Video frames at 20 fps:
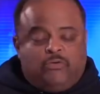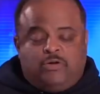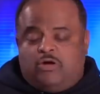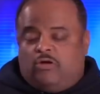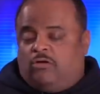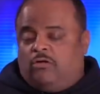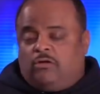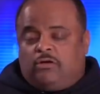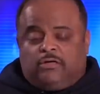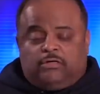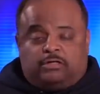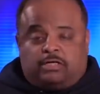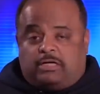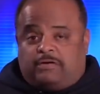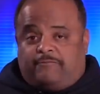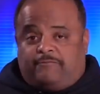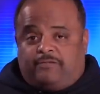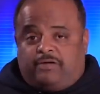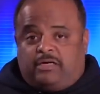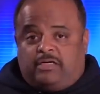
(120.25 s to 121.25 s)
will no longer
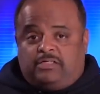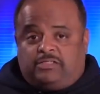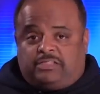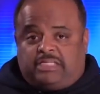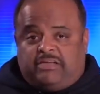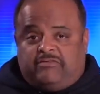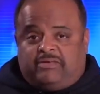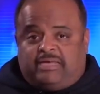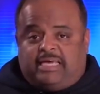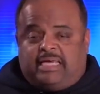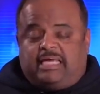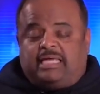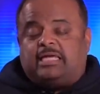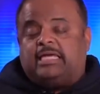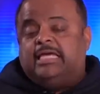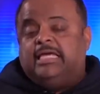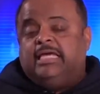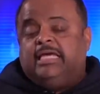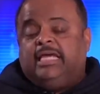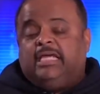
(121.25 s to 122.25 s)
fund Steve
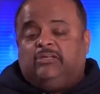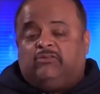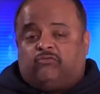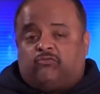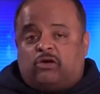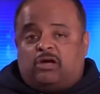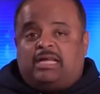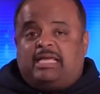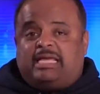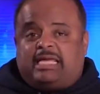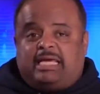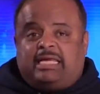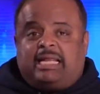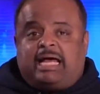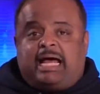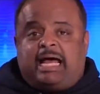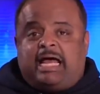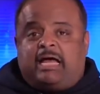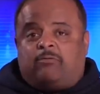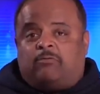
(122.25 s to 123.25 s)
King. He's running in
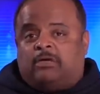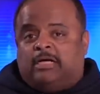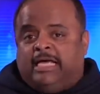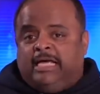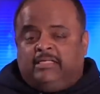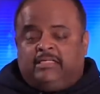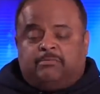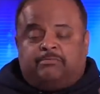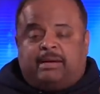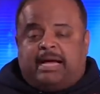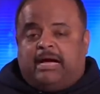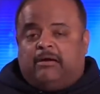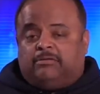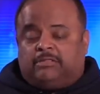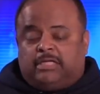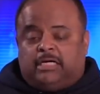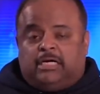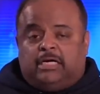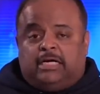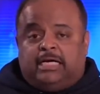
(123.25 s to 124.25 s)
Iowa. He's
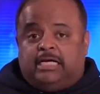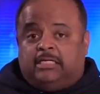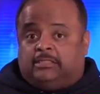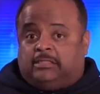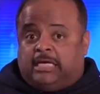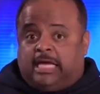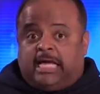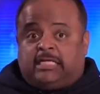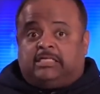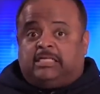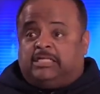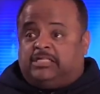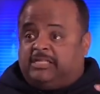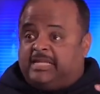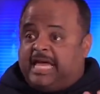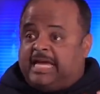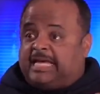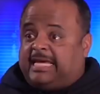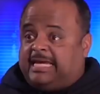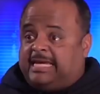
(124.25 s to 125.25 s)
about, he's
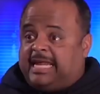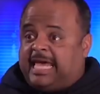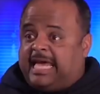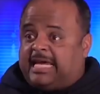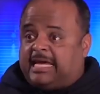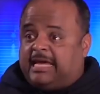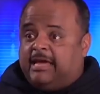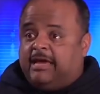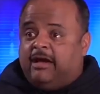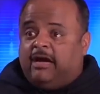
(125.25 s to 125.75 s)
neck and neck.